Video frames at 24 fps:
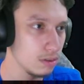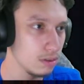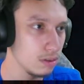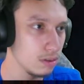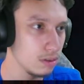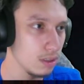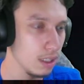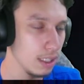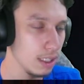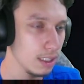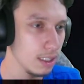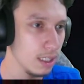
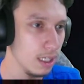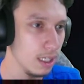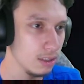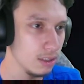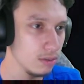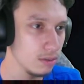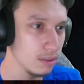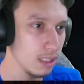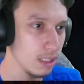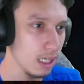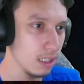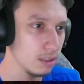I guess
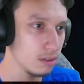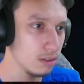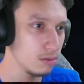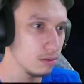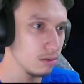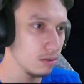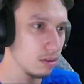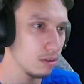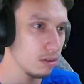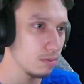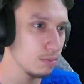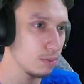we got two
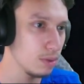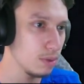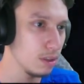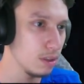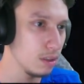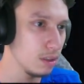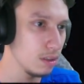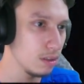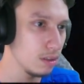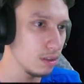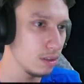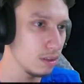
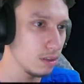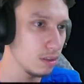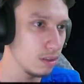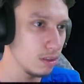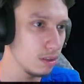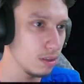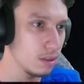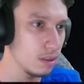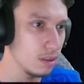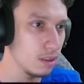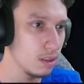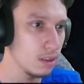complete.
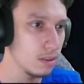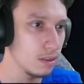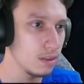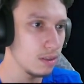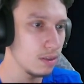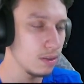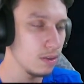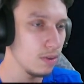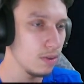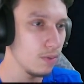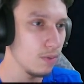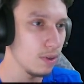
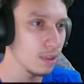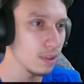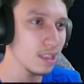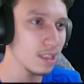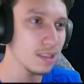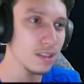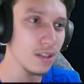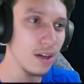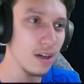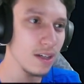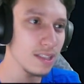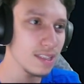Once I
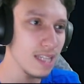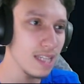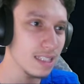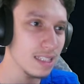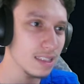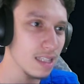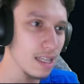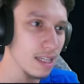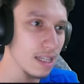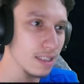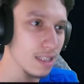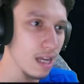saw his ass
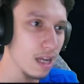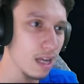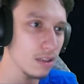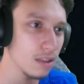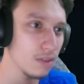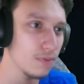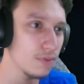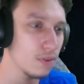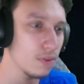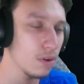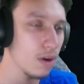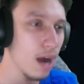laying down on the
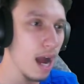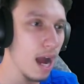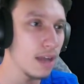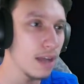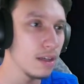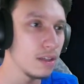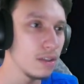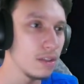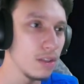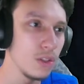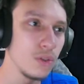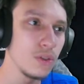floor, I
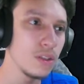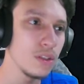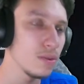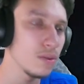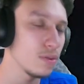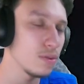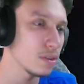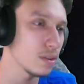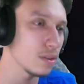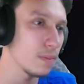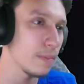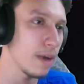knew he
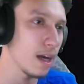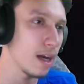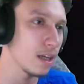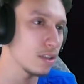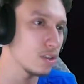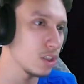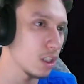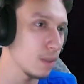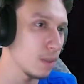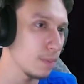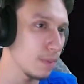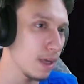was about to
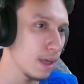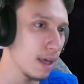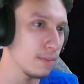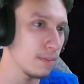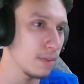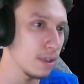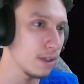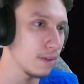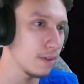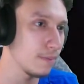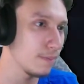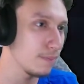jump at
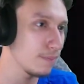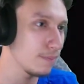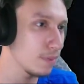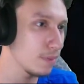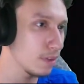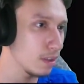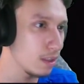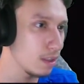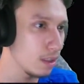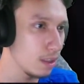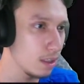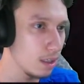me.
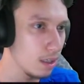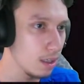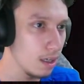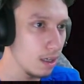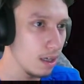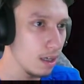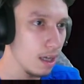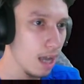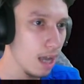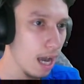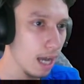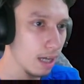
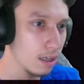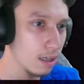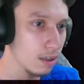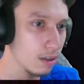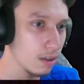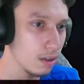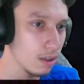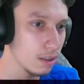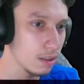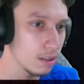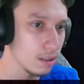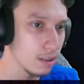I
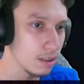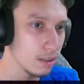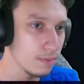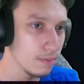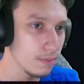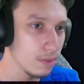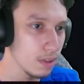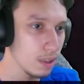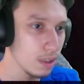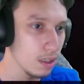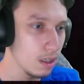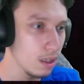called it.
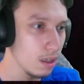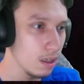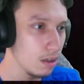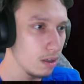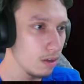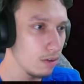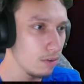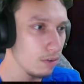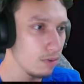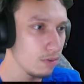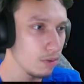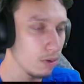
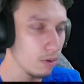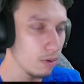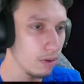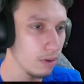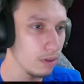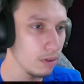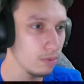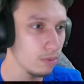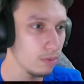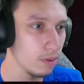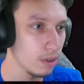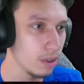Four
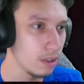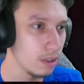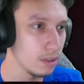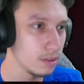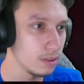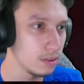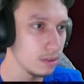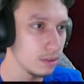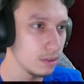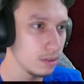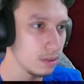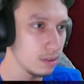and
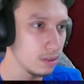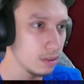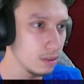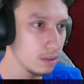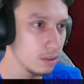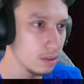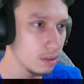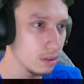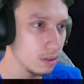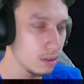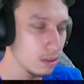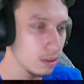one.
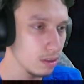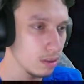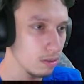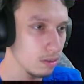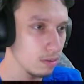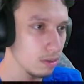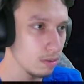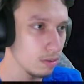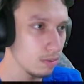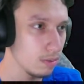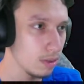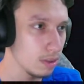
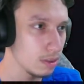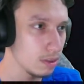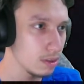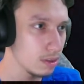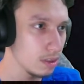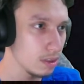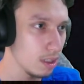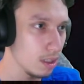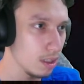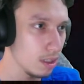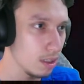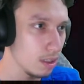But one's
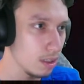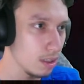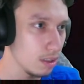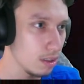there.